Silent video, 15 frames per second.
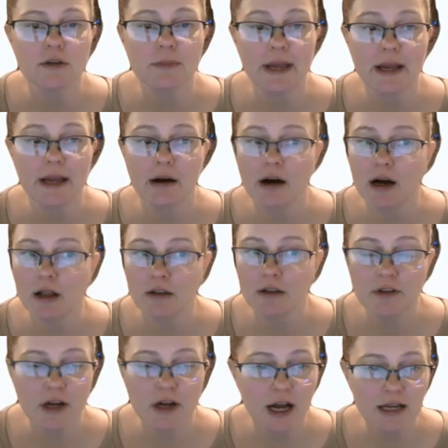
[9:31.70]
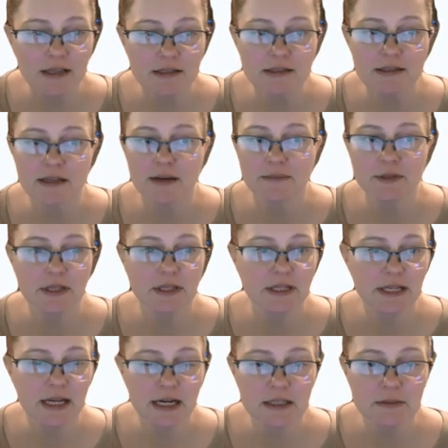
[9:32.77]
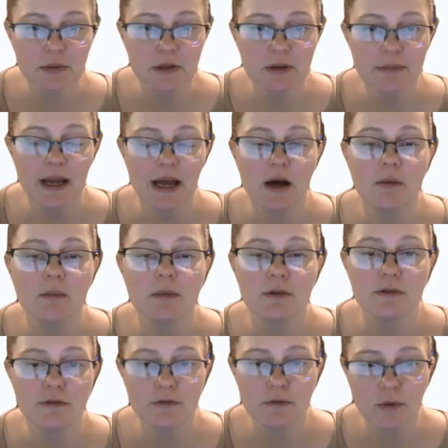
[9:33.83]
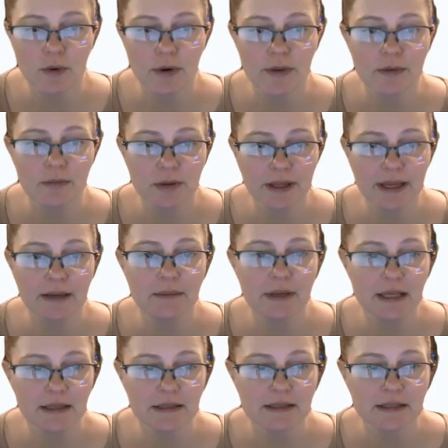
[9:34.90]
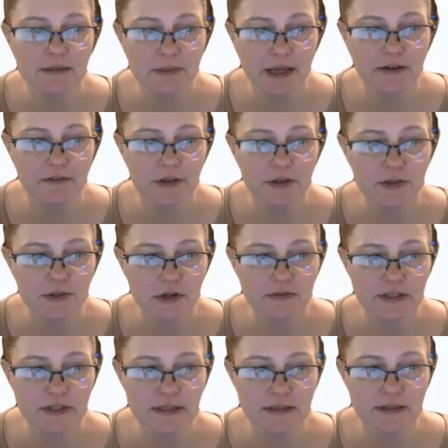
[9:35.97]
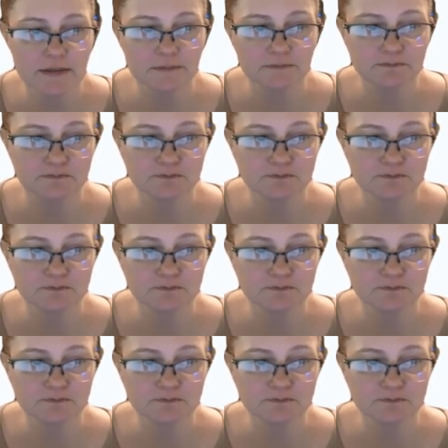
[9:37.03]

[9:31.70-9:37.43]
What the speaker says: You pay all of the costs up to the deductible amount before the plan begins to pay for the services.